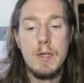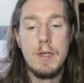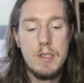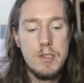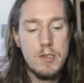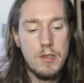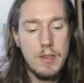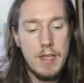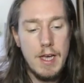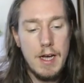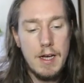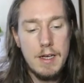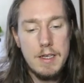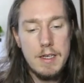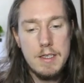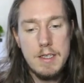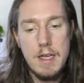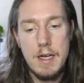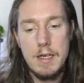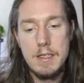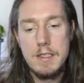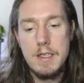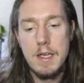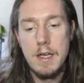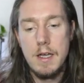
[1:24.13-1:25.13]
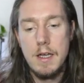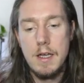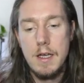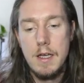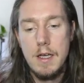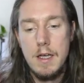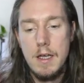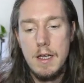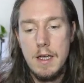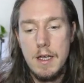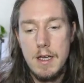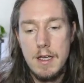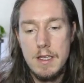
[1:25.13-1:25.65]
So the eyes actor
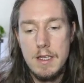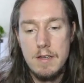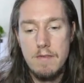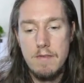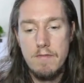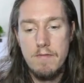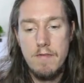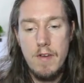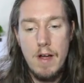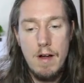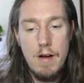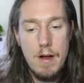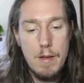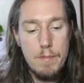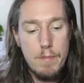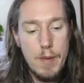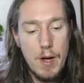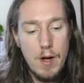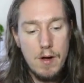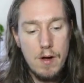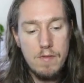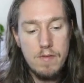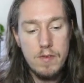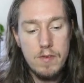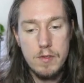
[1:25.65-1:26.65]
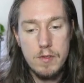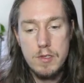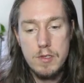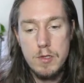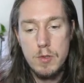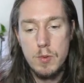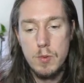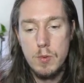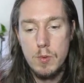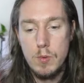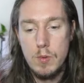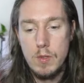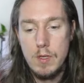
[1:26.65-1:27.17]
is a very powerful
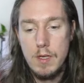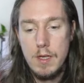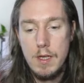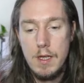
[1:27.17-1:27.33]
tool.